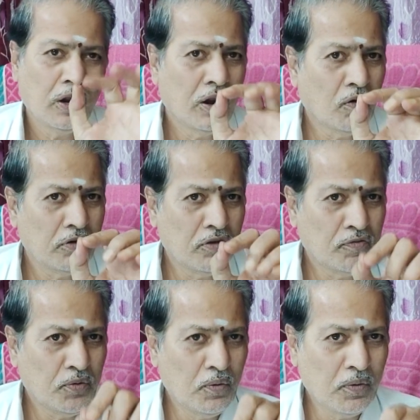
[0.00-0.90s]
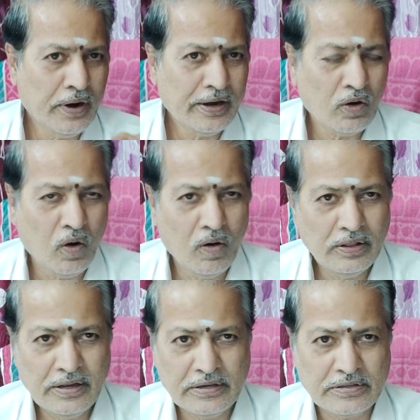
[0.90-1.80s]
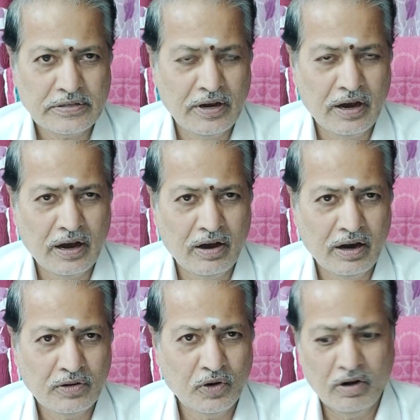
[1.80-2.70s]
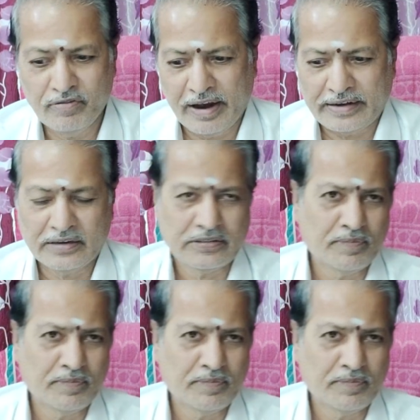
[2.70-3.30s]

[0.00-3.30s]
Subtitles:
Now, if you look at all these 12 factors,